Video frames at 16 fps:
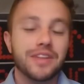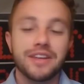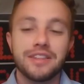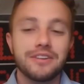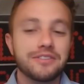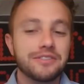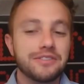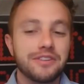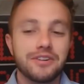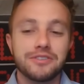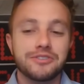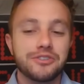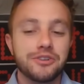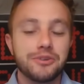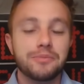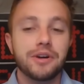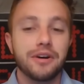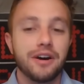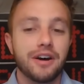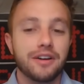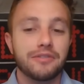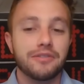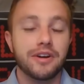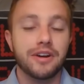there there should be a
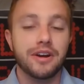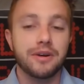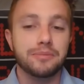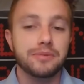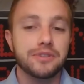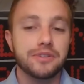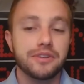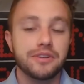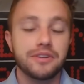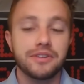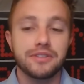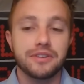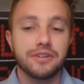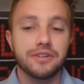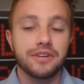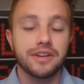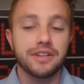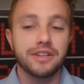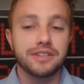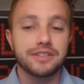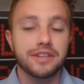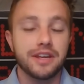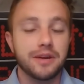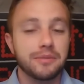lot of run opportunities early in
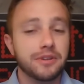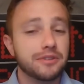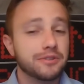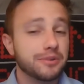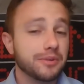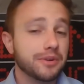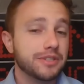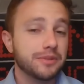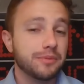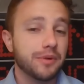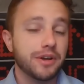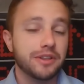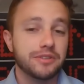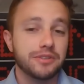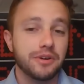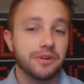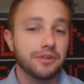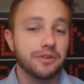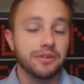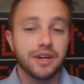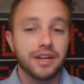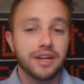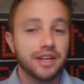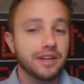this game, and there's a reason why the
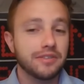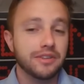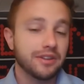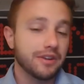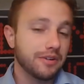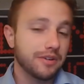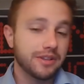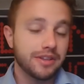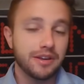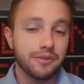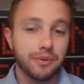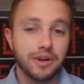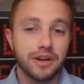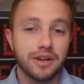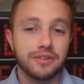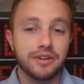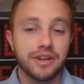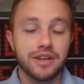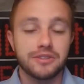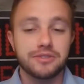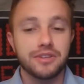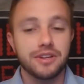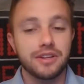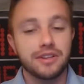total, even though they went under
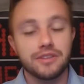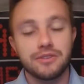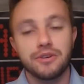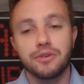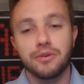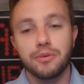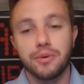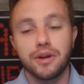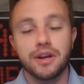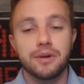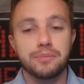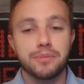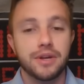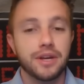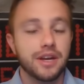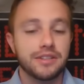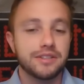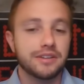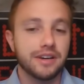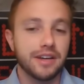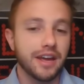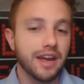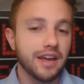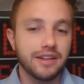yesterday, the total went up to
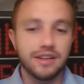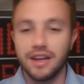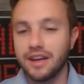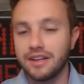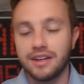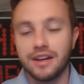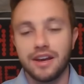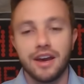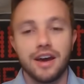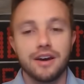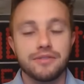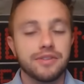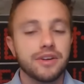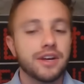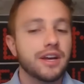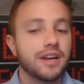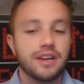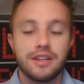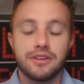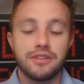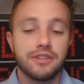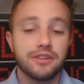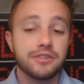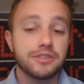like eight eight and a half.
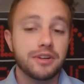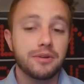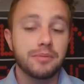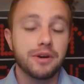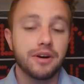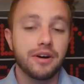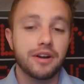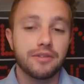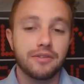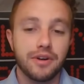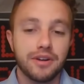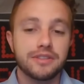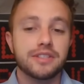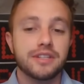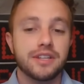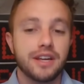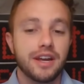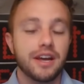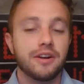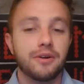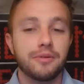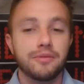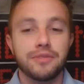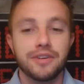There, there's going to be a lot of runs
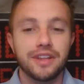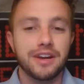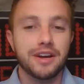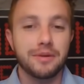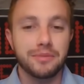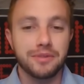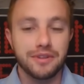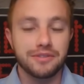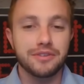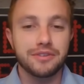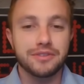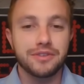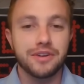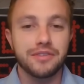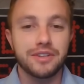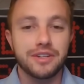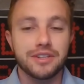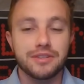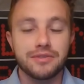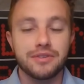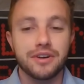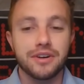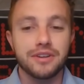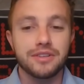and hopefully they come in the first five innings for